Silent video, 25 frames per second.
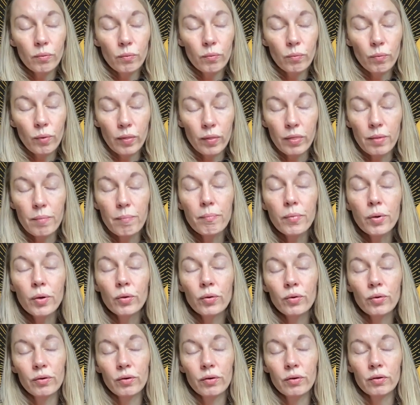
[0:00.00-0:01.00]
when the
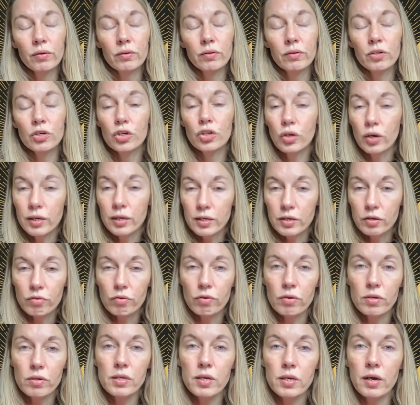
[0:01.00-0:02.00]
moon shines
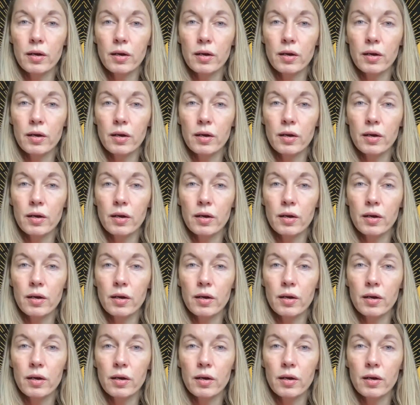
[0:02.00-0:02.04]
across